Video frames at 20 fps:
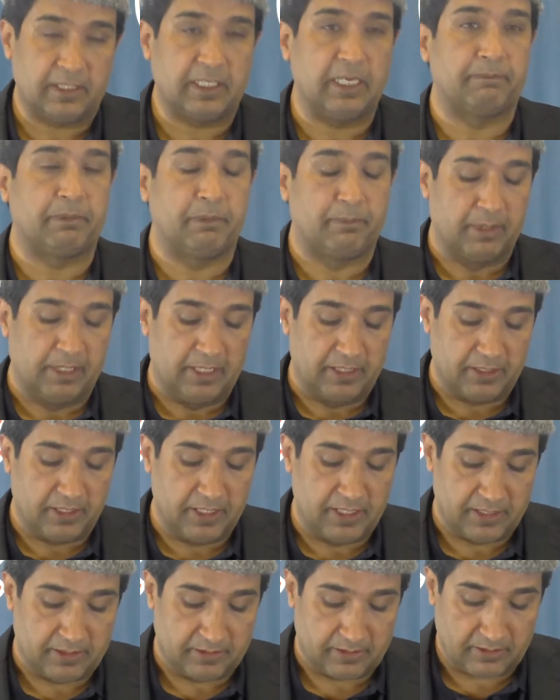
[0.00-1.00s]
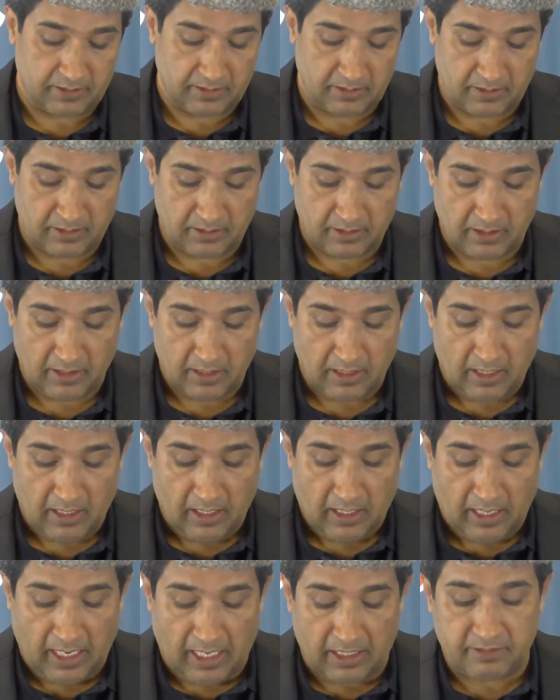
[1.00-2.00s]
capabilities
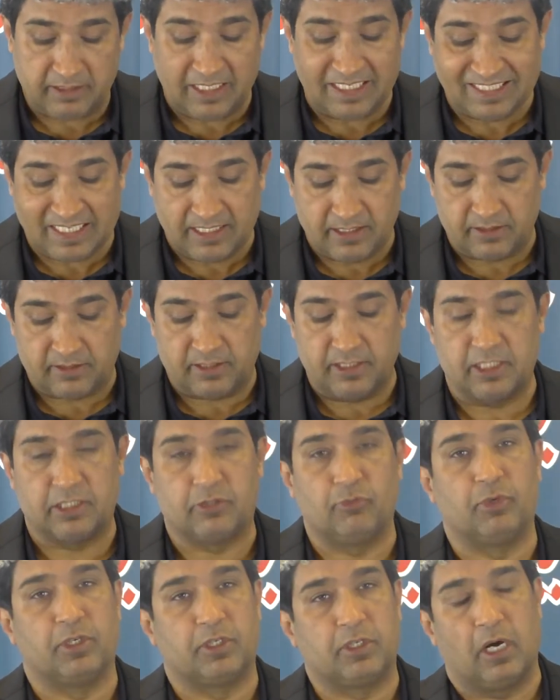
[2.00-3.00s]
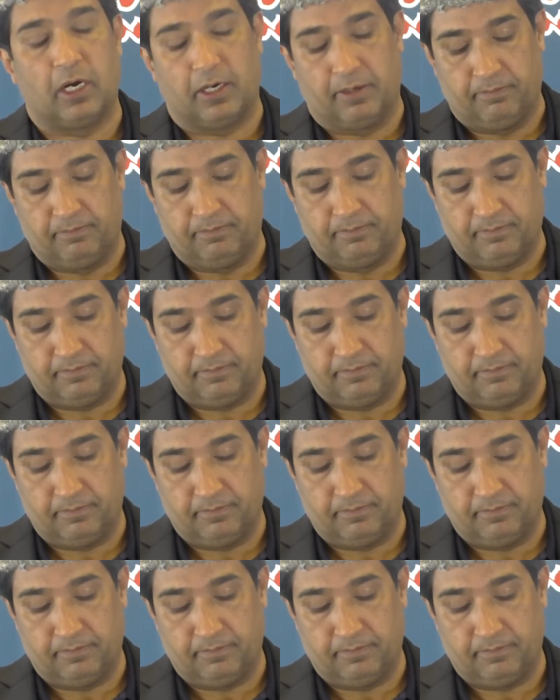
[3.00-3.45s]
and tendencies with time.